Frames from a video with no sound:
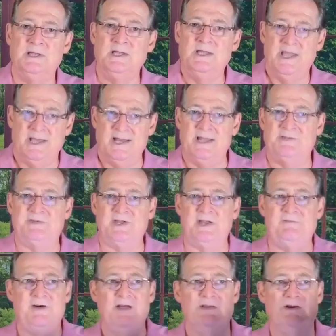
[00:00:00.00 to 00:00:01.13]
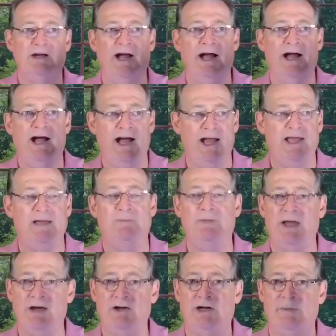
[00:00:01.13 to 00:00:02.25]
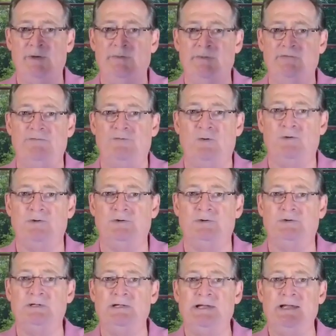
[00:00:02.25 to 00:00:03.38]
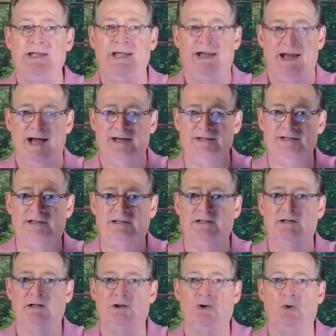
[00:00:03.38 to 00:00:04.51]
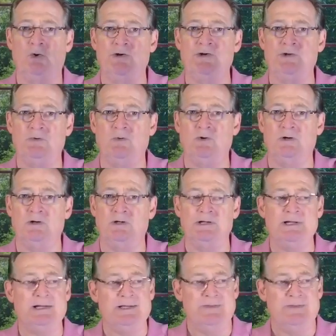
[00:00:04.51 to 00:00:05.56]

And I say, Father, I, I am now coming before you and I declare, according to your word,